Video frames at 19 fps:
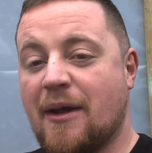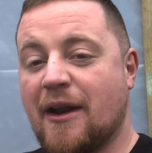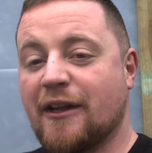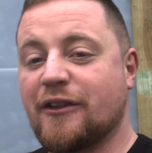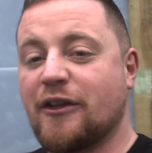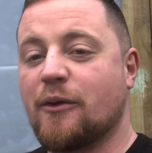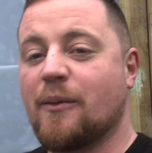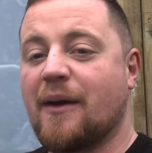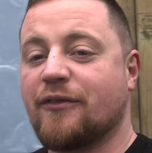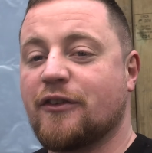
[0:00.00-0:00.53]
and I
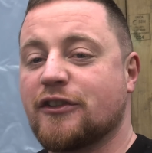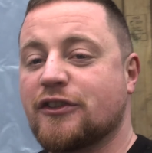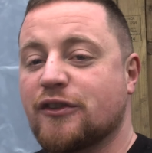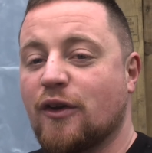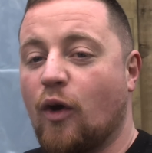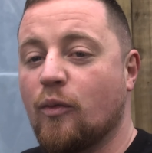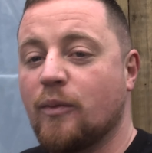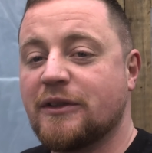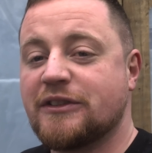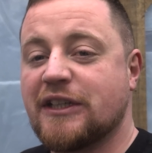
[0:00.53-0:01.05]
do have to
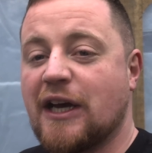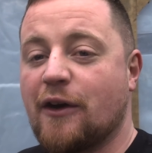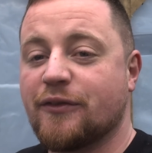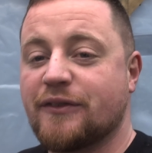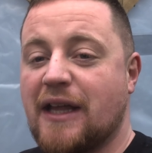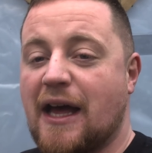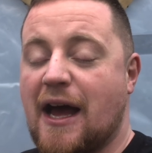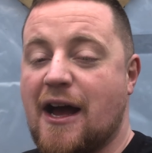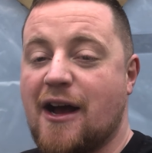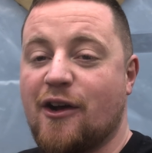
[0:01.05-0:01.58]
slow myself
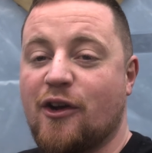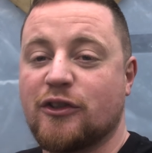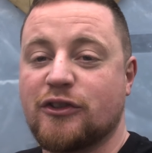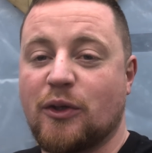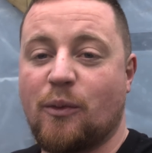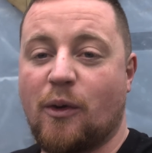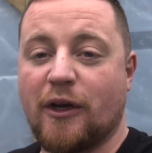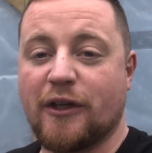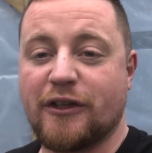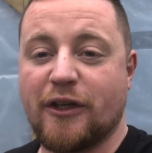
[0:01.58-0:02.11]
down because I
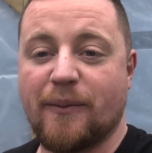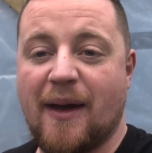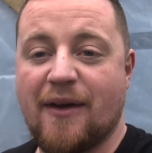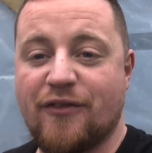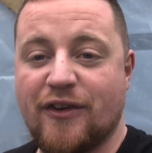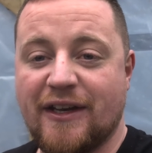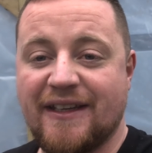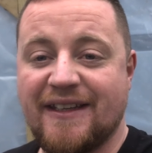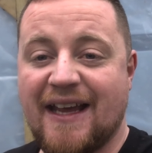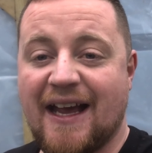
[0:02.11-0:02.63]
want to do
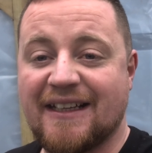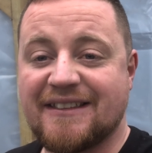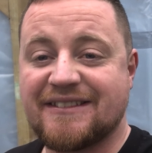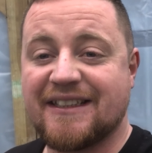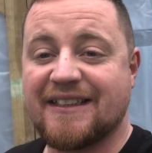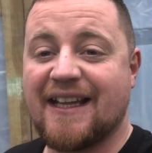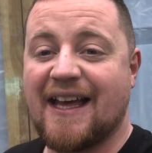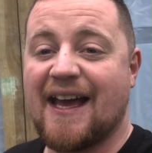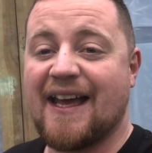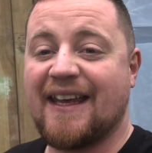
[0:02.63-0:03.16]
everything
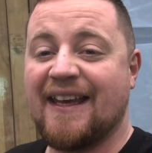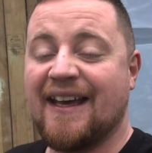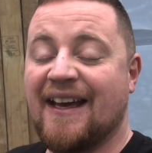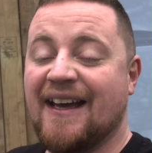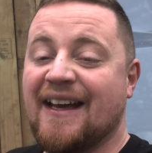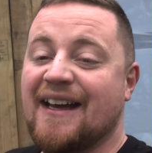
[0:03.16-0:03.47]
yesterday,